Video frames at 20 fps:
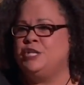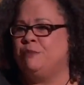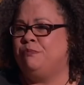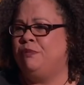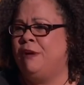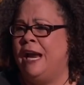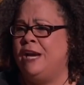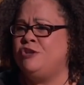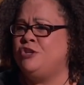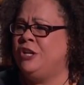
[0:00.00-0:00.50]

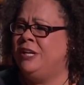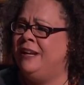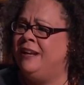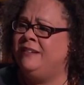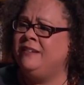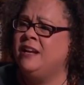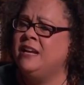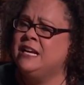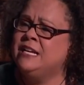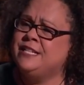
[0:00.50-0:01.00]
depression,
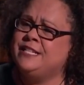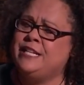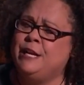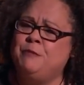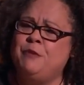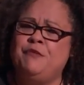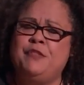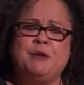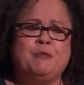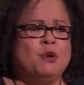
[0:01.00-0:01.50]
and some
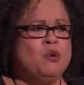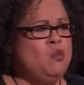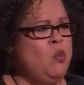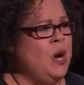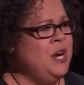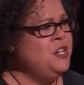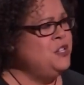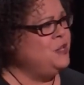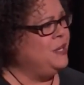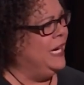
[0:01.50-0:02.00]
of them are
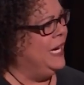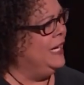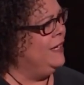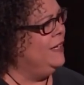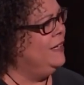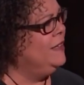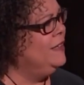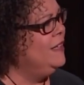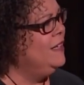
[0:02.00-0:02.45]
wondering,